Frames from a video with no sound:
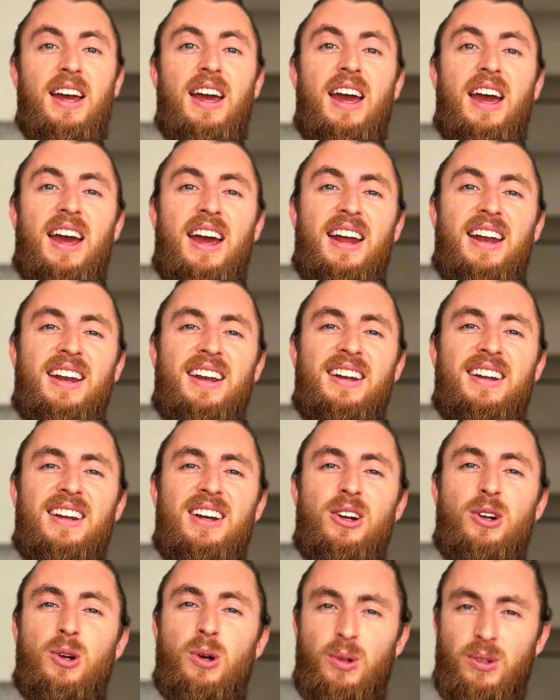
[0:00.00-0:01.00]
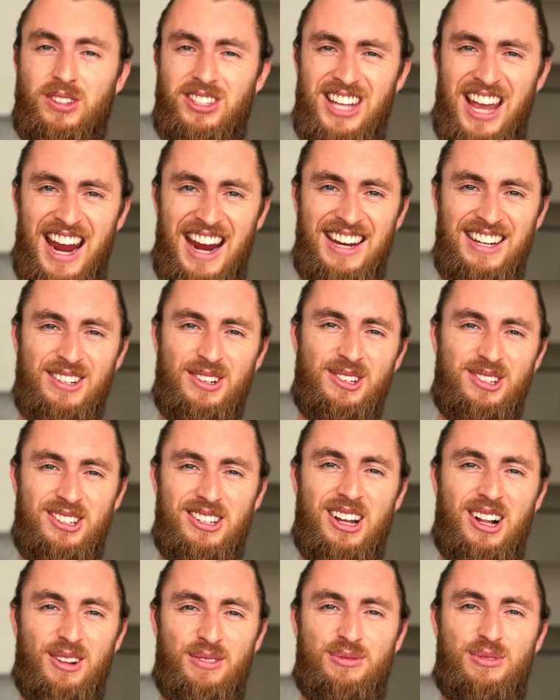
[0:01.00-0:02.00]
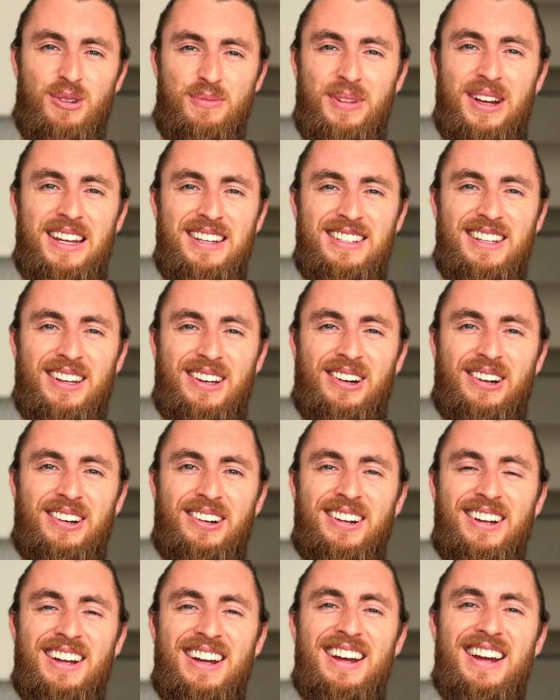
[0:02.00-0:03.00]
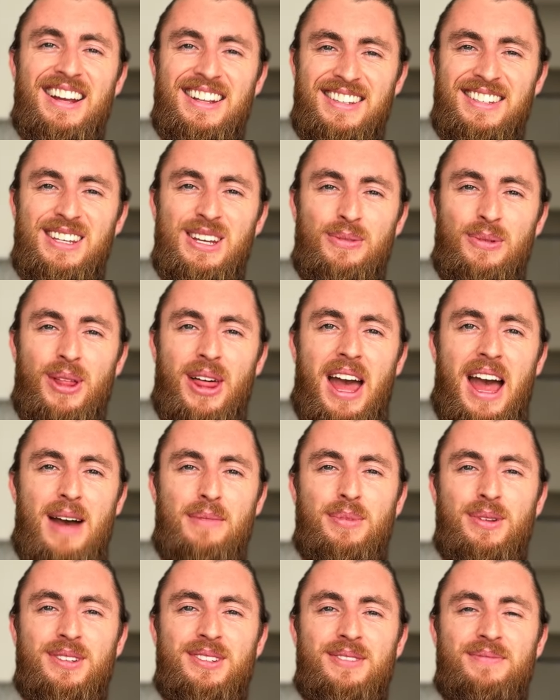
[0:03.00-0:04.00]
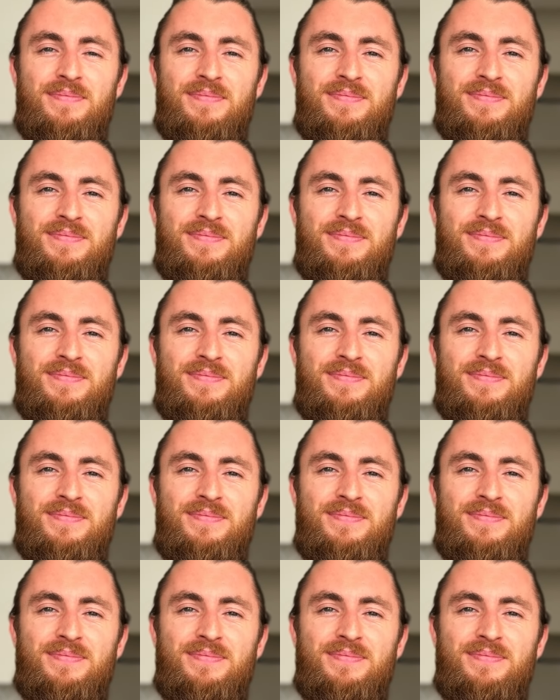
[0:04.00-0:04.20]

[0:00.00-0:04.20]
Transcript: and contain yourself from kissing her and see what happens.